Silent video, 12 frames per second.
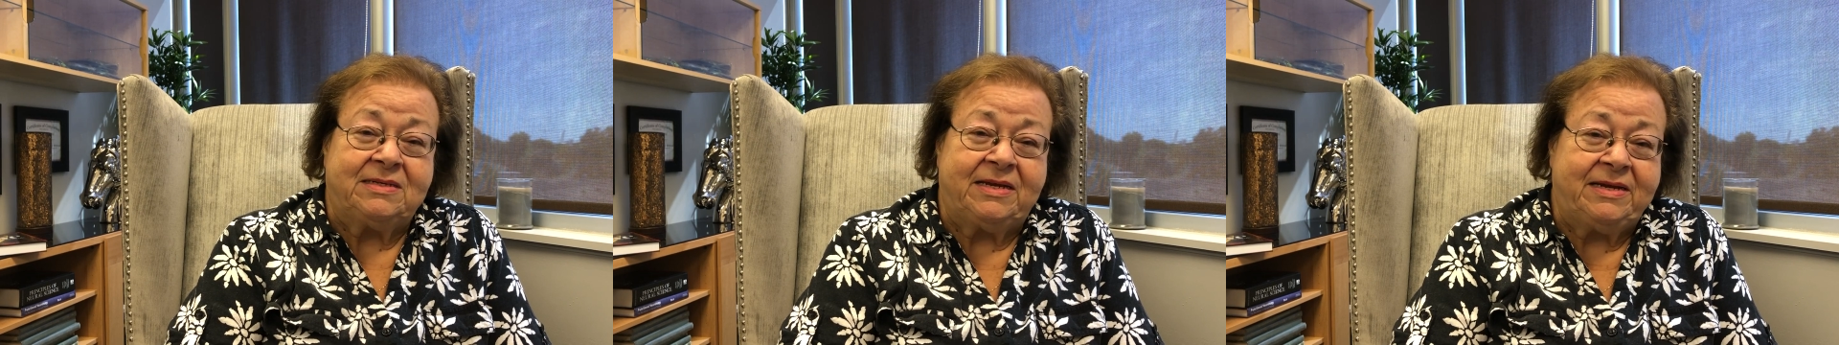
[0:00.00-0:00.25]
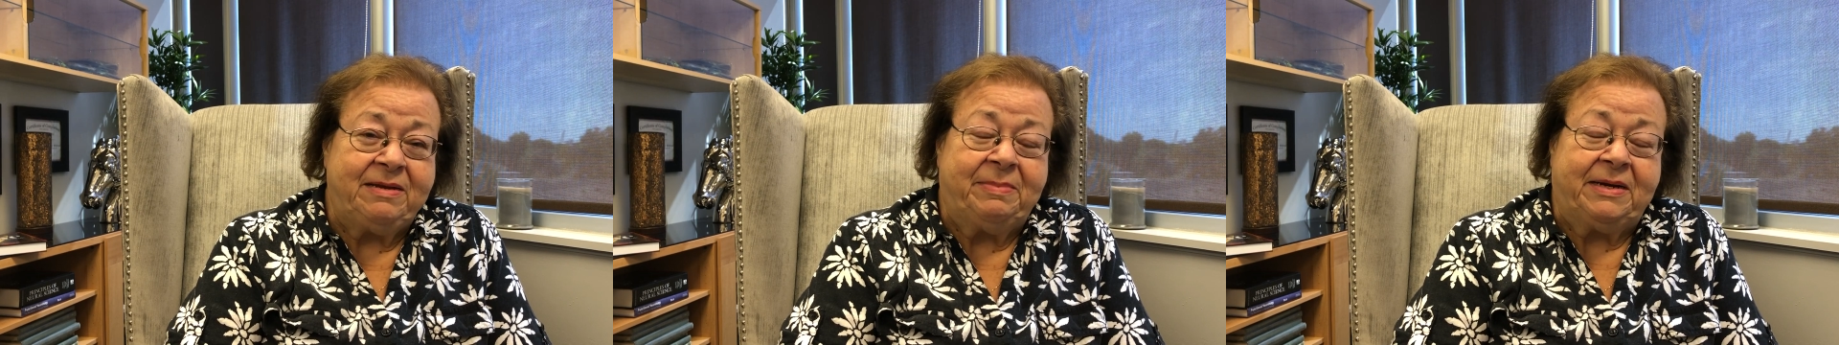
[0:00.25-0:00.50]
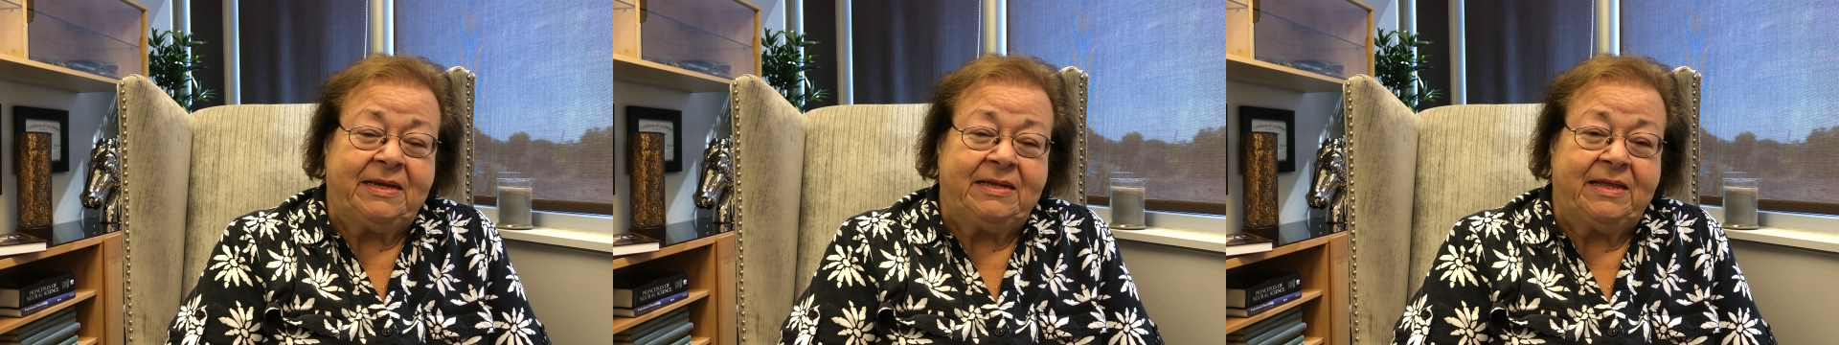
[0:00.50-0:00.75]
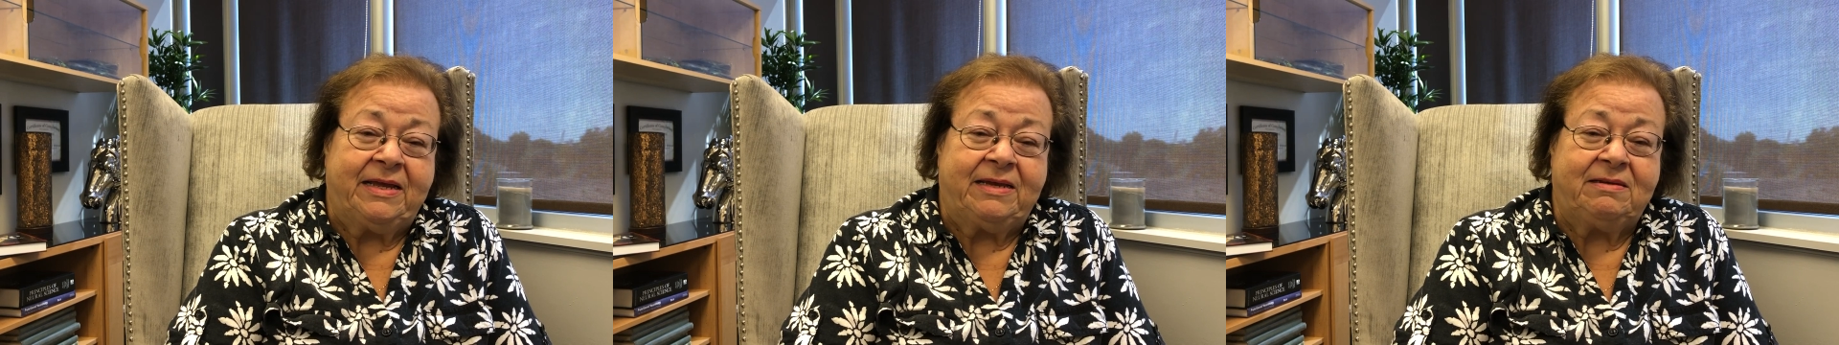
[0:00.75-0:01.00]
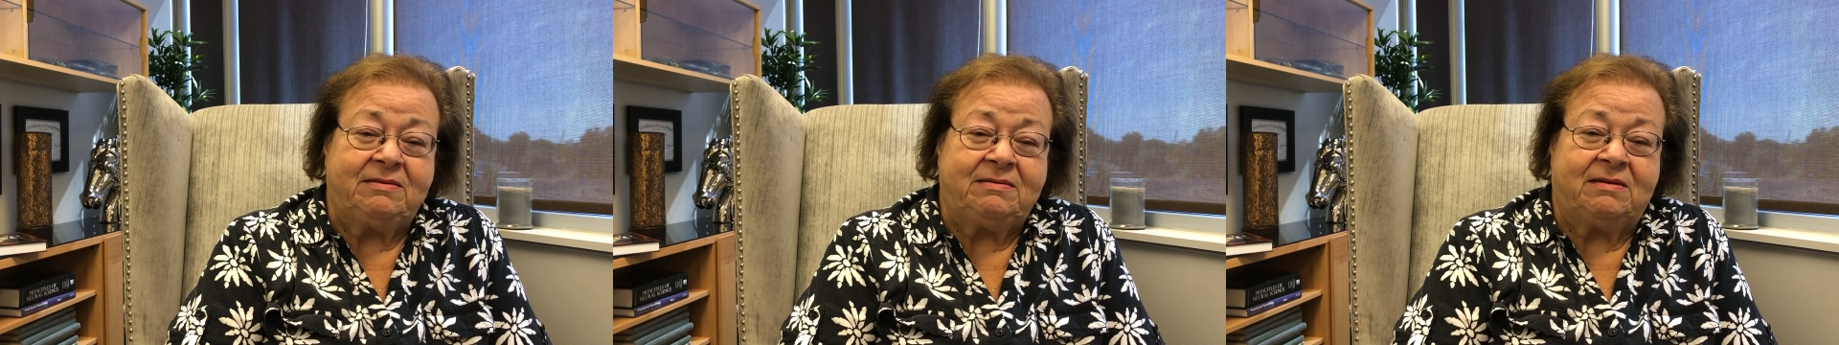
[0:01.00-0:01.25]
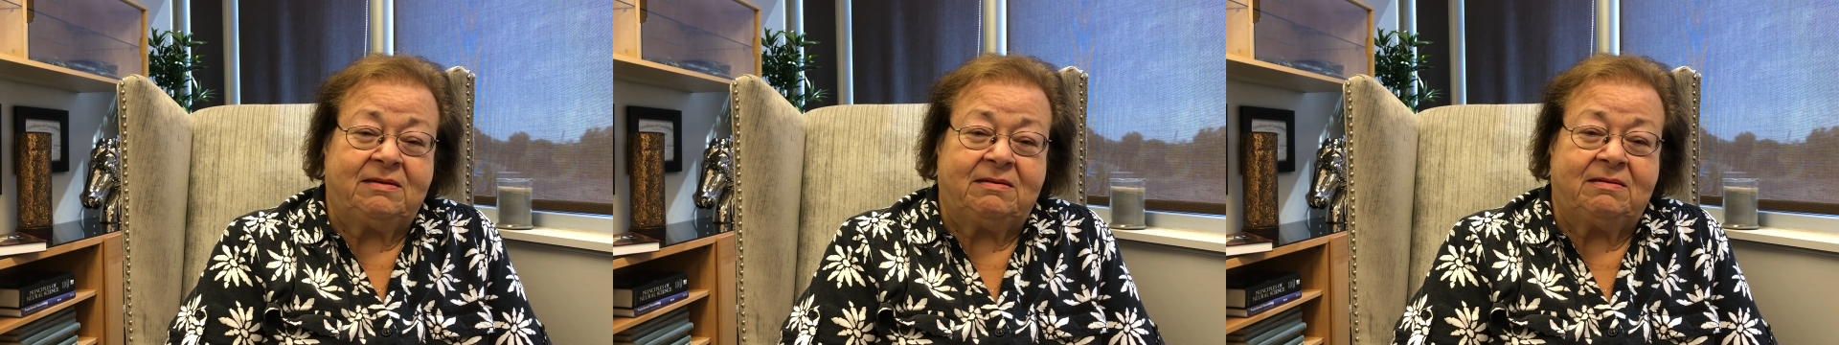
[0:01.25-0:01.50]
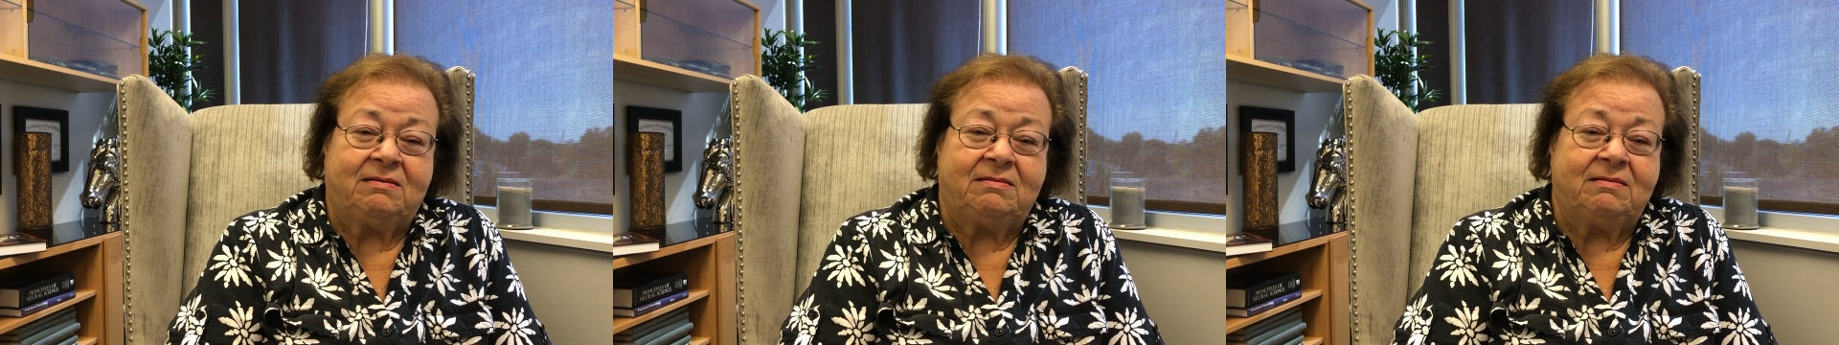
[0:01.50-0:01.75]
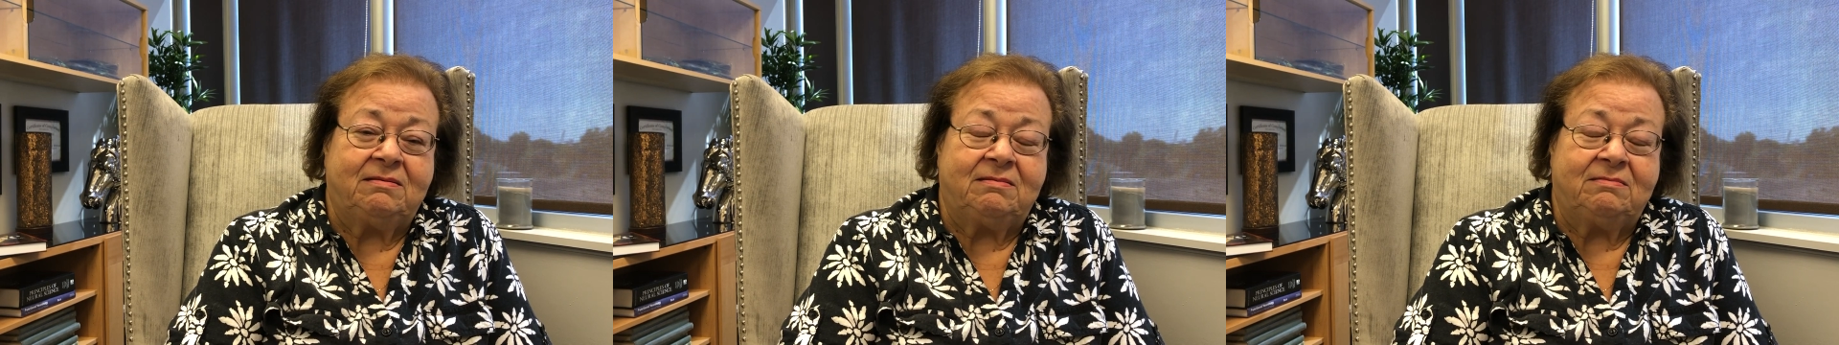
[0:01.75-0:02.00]
to anybody that
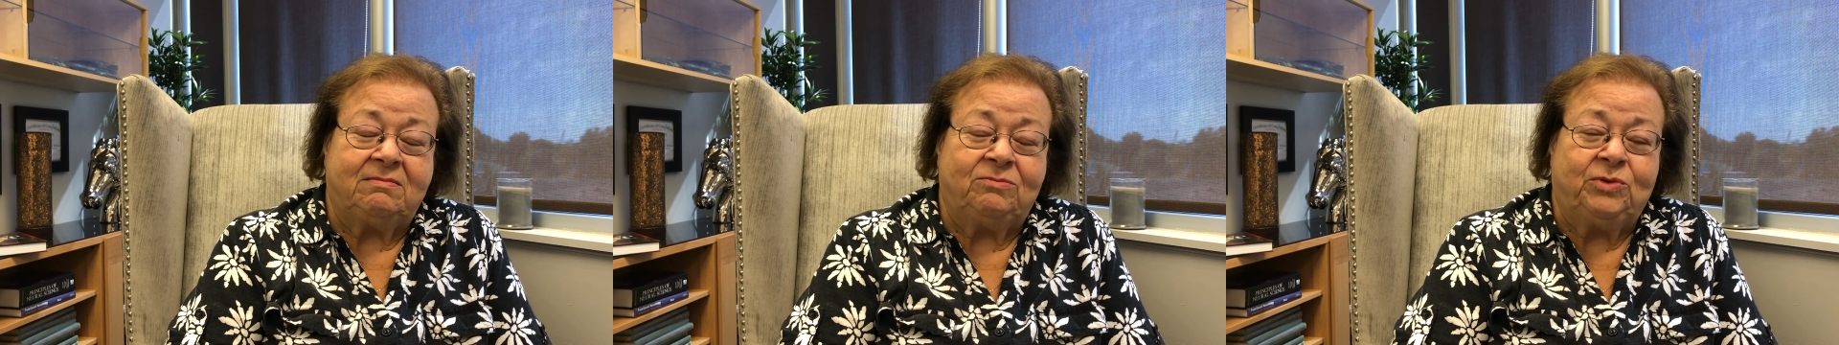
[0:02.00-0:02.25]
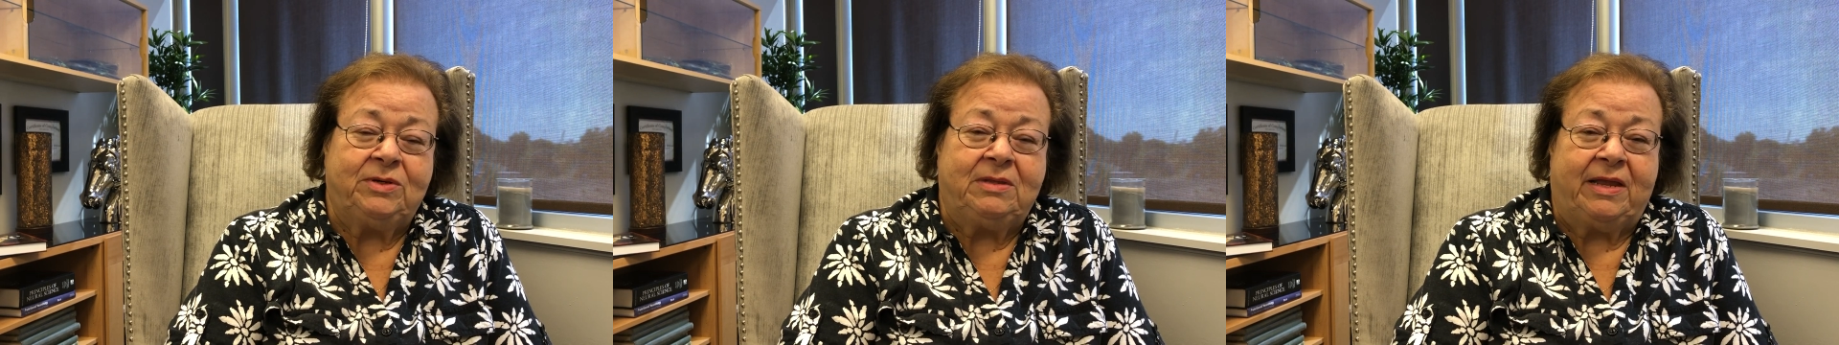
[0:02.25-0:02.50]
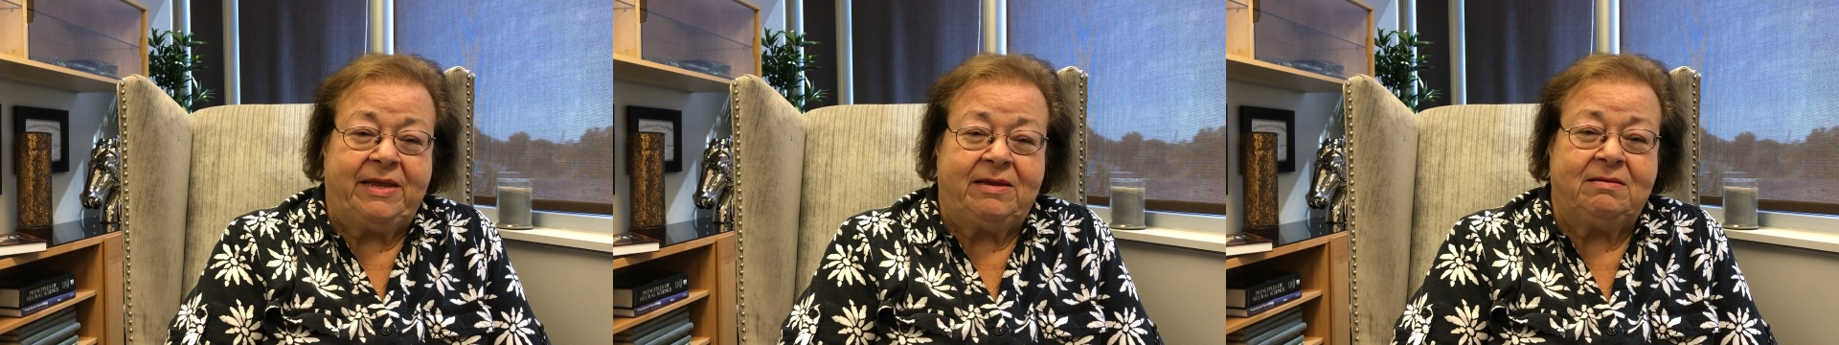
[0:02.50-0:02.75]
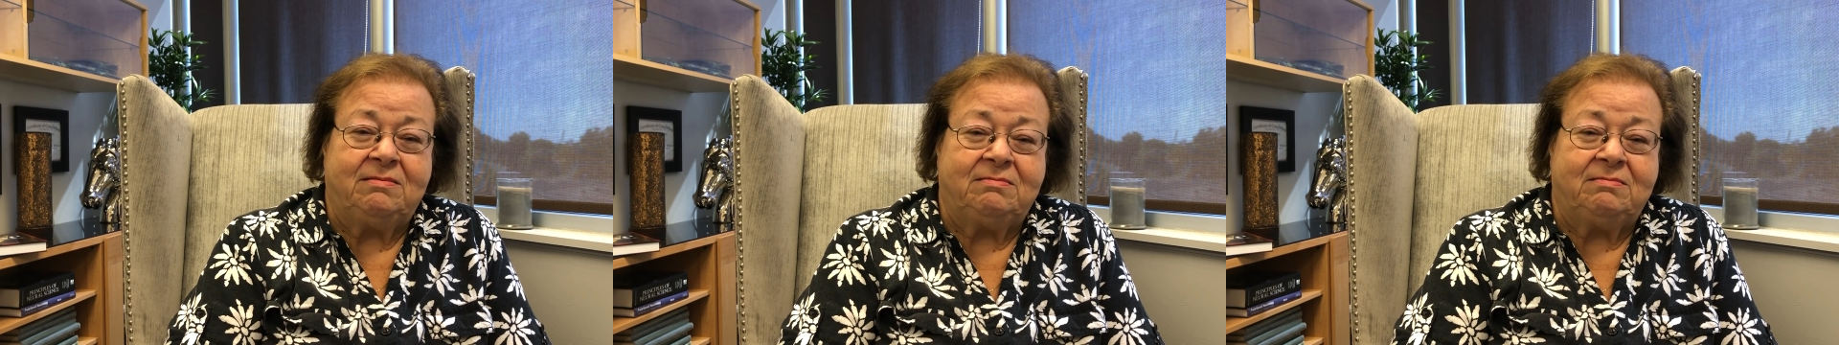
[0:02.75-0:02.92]
would like